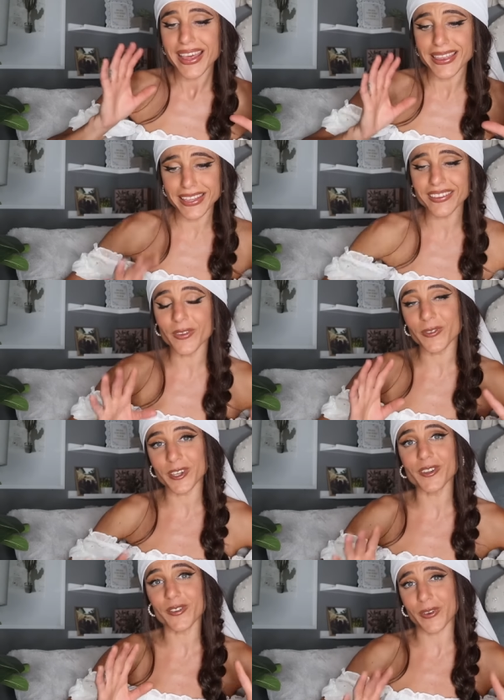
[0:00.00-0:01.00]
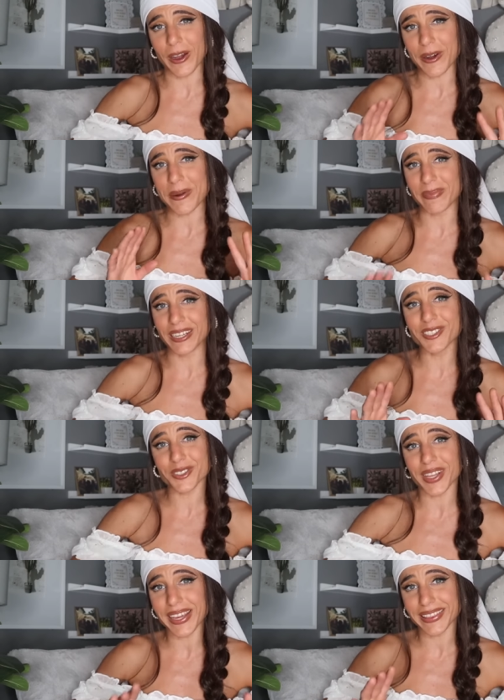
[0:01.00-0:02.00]
This feels very much
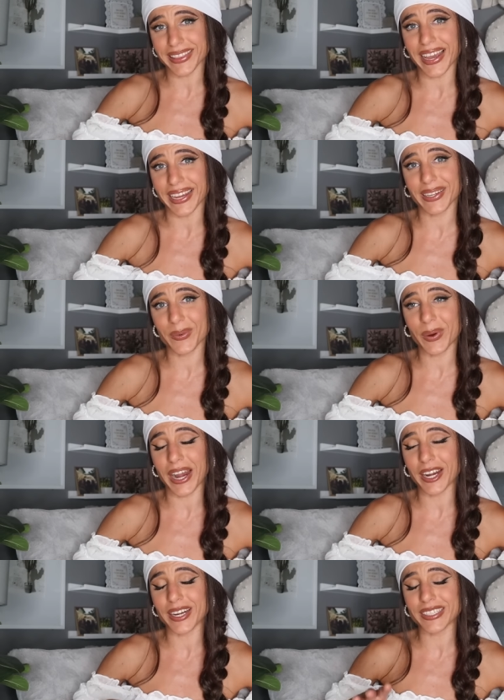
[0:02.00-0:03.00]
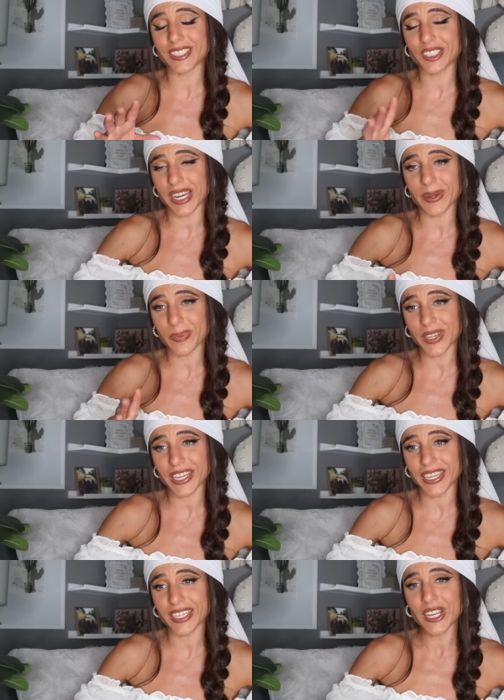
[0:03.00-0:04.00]
like that, where
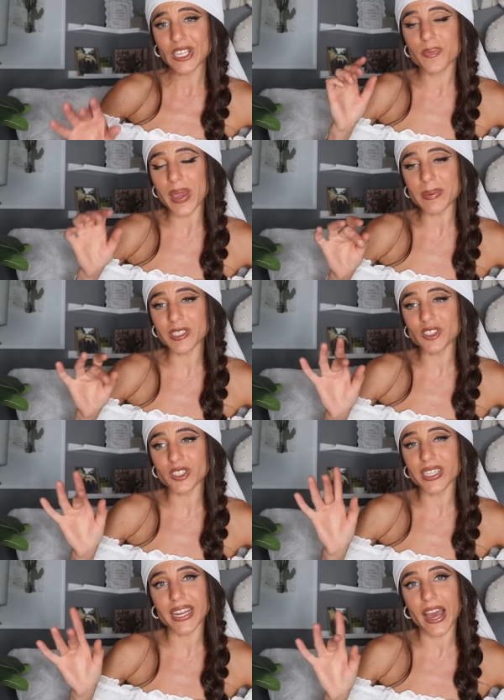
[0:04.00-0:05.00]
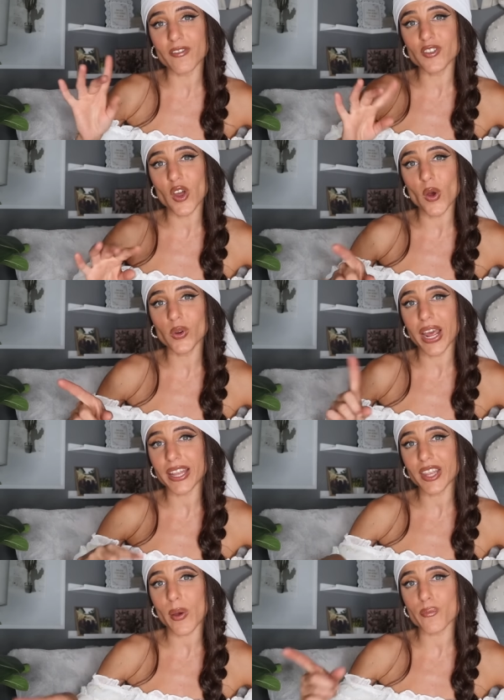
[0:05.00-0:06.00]
JP maybe shouldn't have known at that